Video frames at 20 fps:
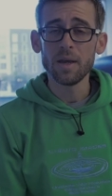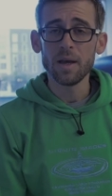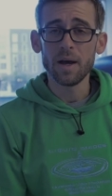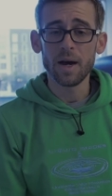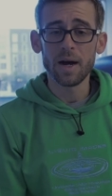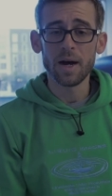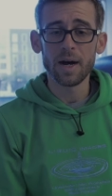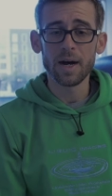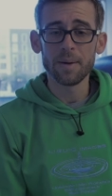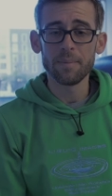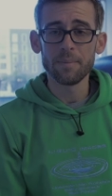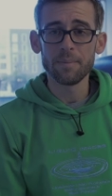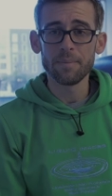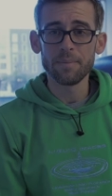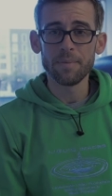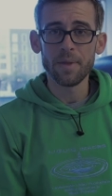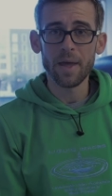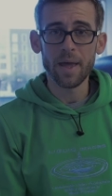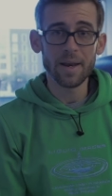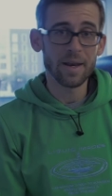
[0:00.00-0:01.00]

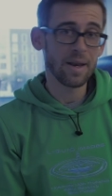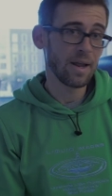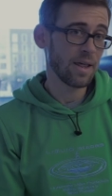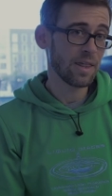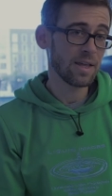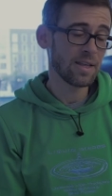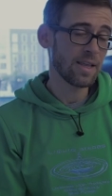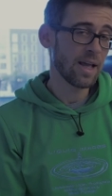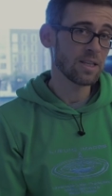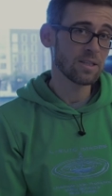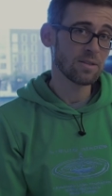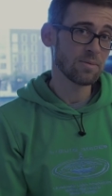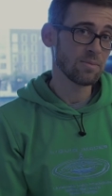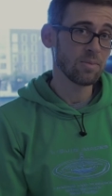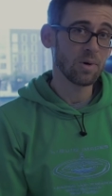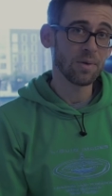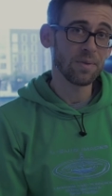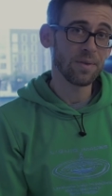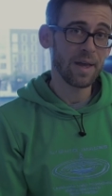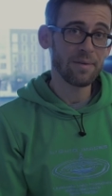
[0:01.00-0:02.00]
And I think that's
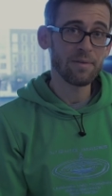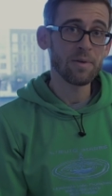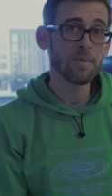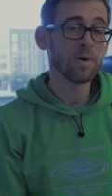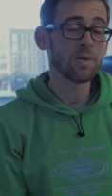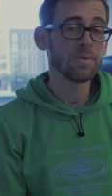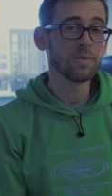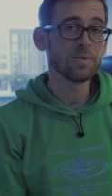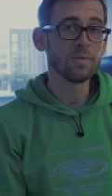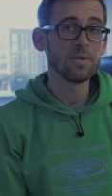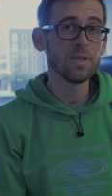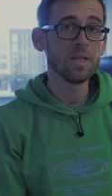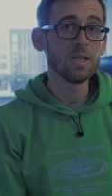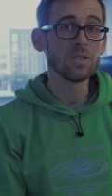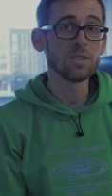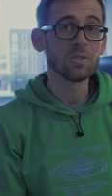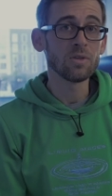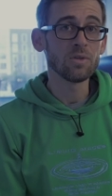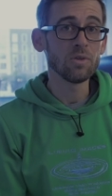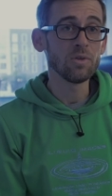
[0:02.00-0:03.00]
what everyone
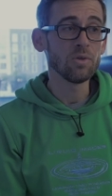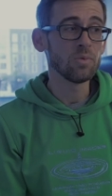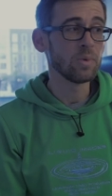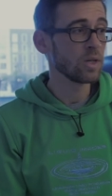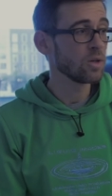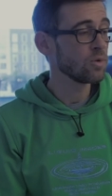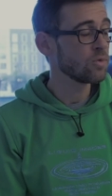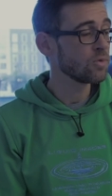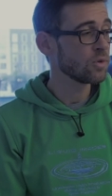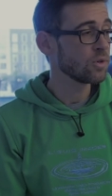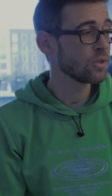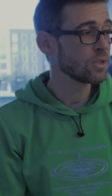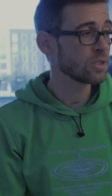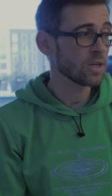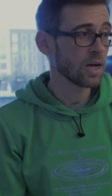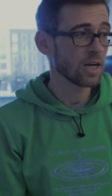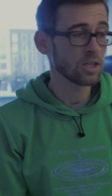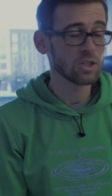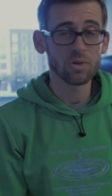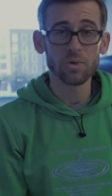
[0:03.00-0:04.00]
needs to do when you first
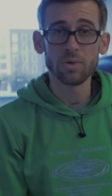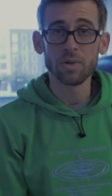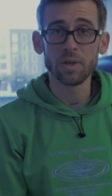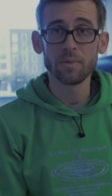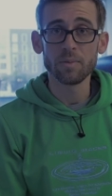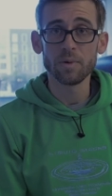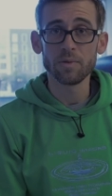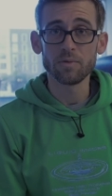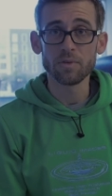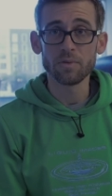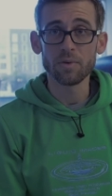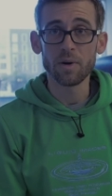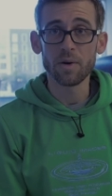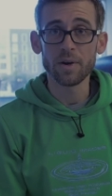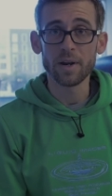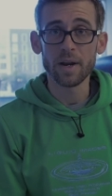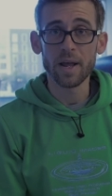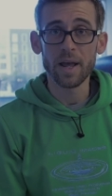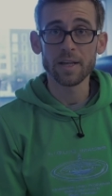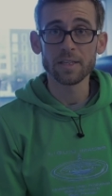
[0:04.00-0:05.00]
start shooting with the
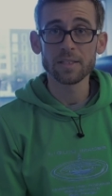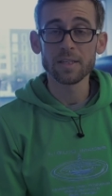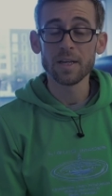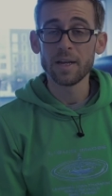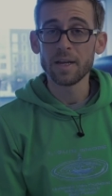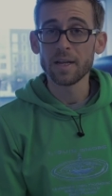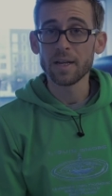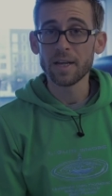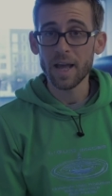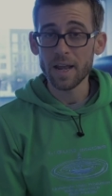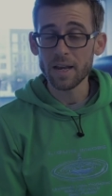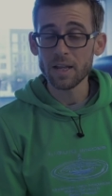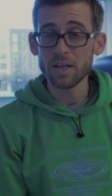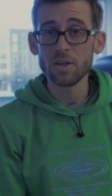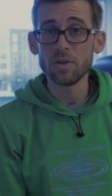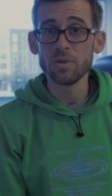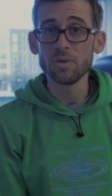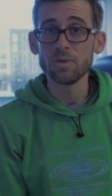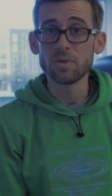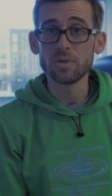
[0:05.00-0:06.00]
Ronin-S, getting
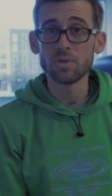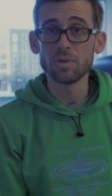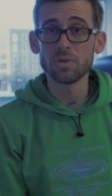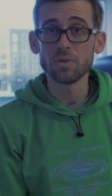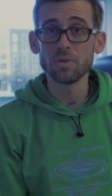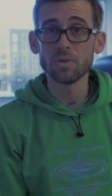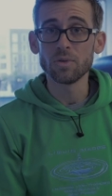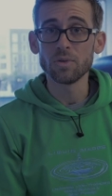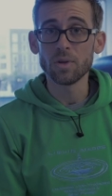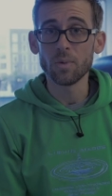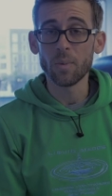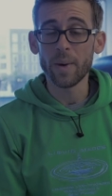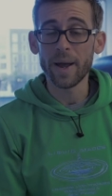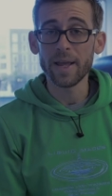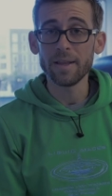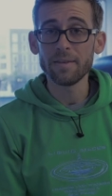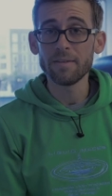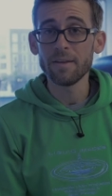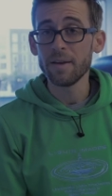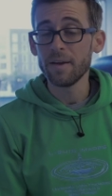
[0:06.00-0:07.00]
used to the
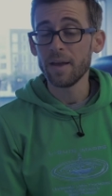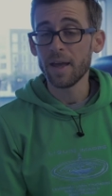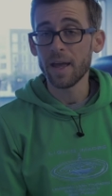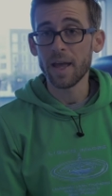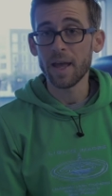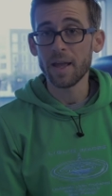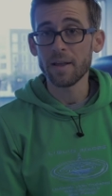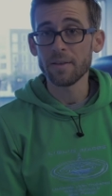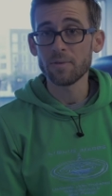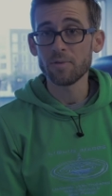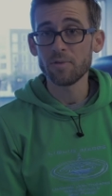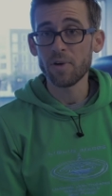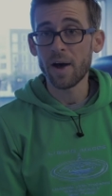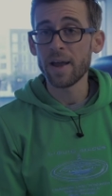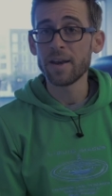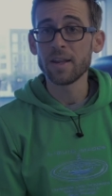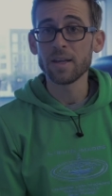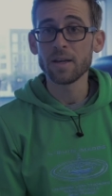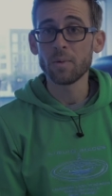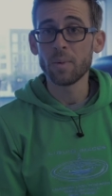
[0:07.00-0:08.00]
weight and
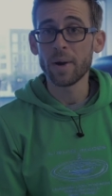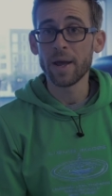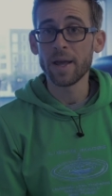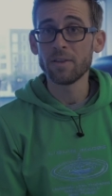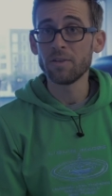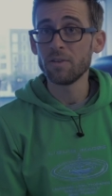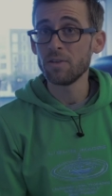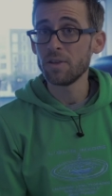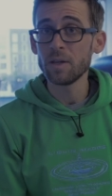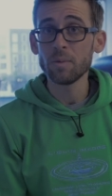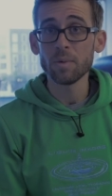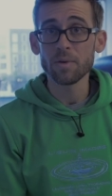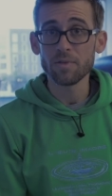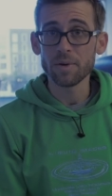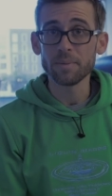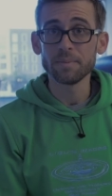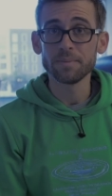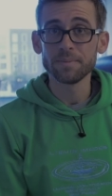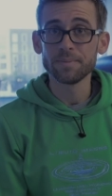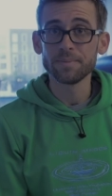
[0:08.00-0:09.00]
finding a way to deal with
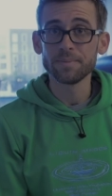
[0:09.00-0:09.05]
it.